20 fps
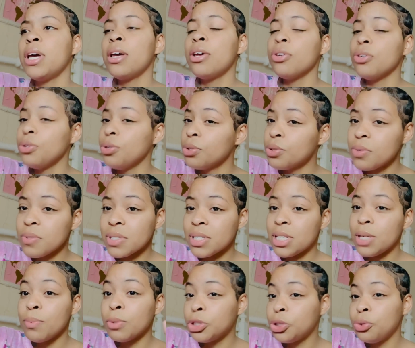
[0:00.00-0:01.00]
you don't
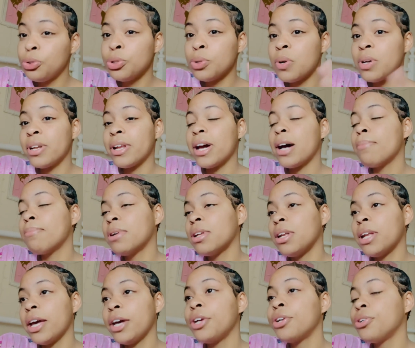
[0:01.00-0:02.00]
see what you're doing now, but
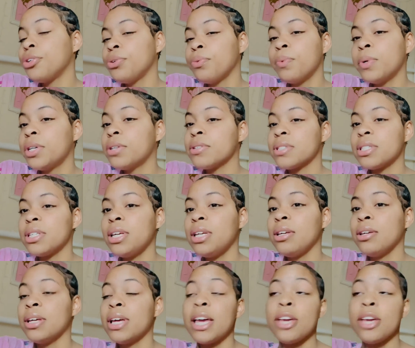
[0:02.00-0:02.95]
later you will see.